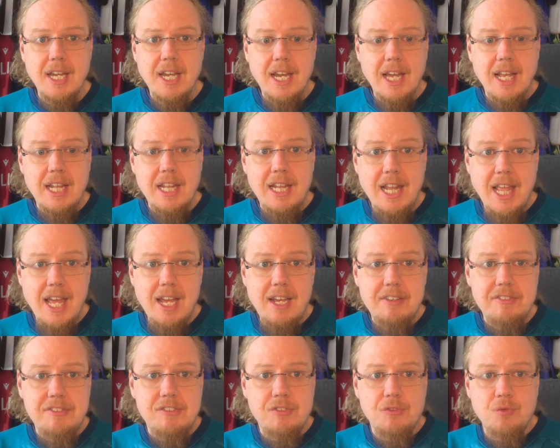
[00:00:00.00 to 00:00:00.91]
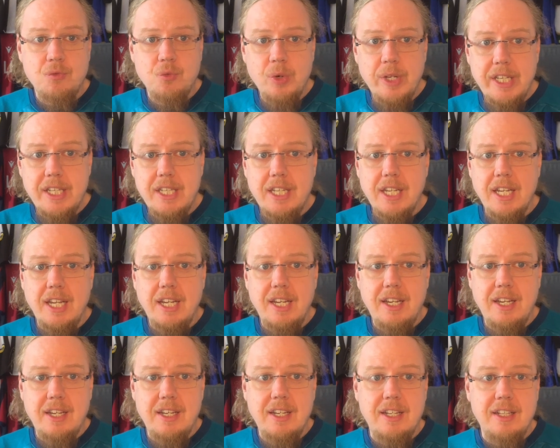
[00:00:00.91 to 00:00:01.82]
last week
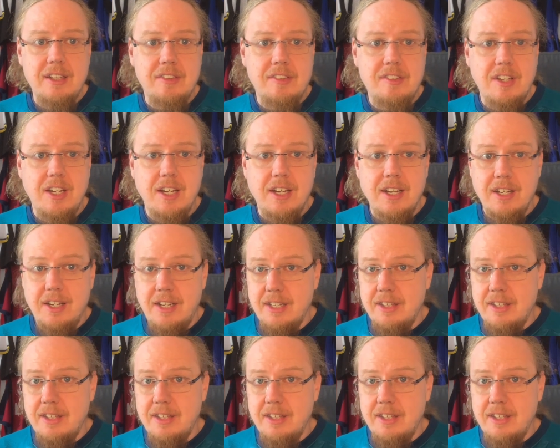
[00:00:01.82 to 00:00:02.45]
and uh,